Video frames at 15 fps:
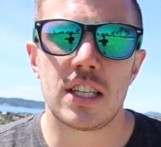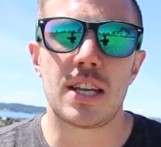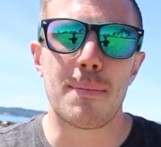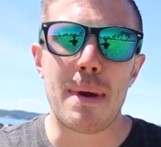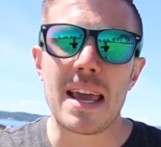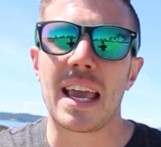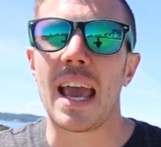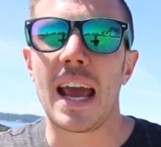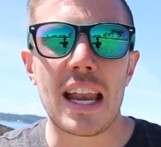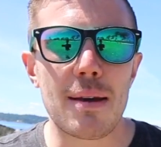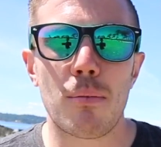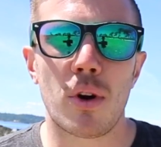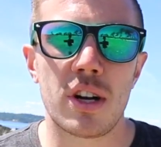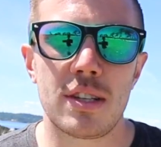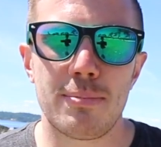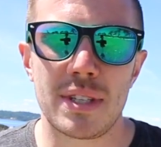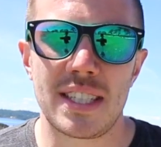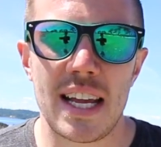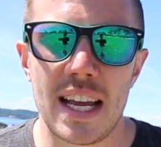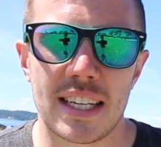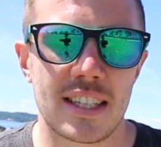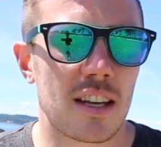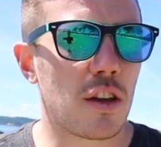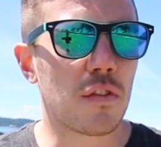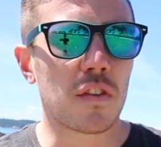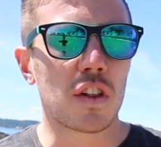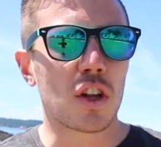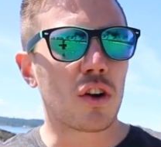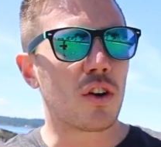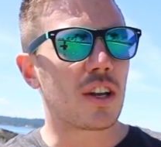to make any more mistakes. You've
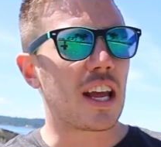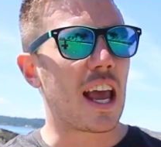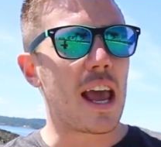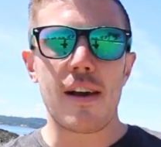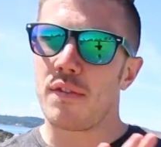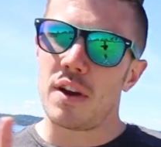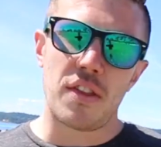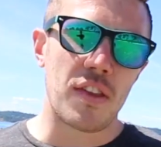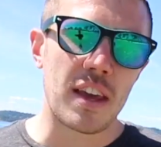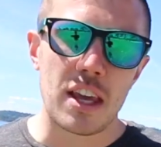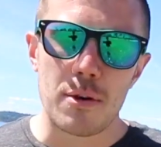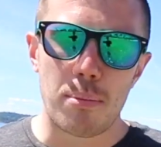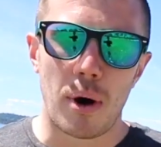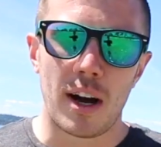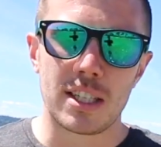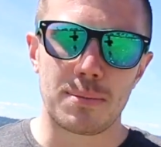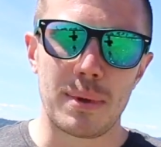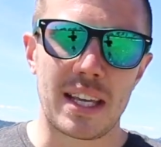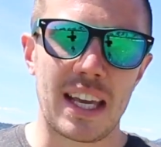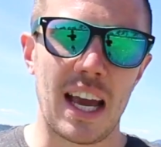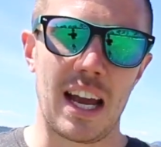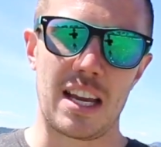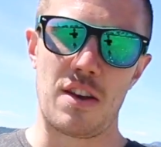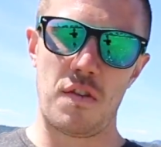learned everything you possibly can.